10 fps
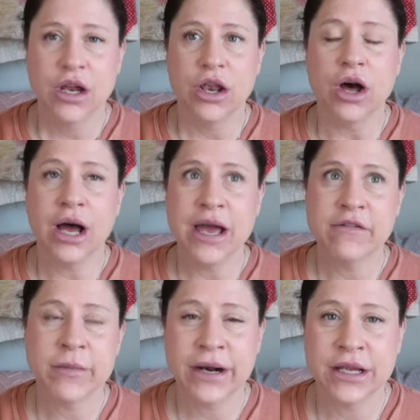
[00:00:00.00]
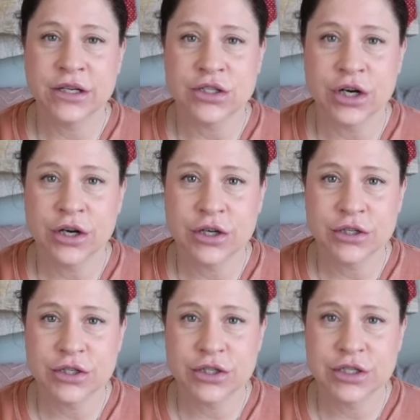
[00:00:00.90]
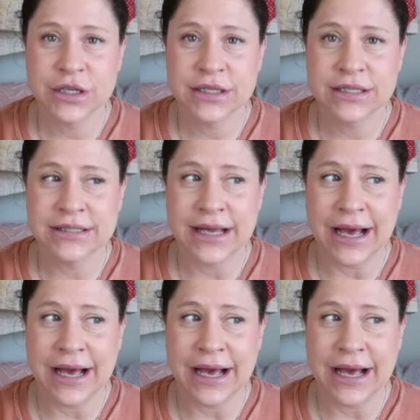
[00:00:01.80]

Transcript: Not everybody in church is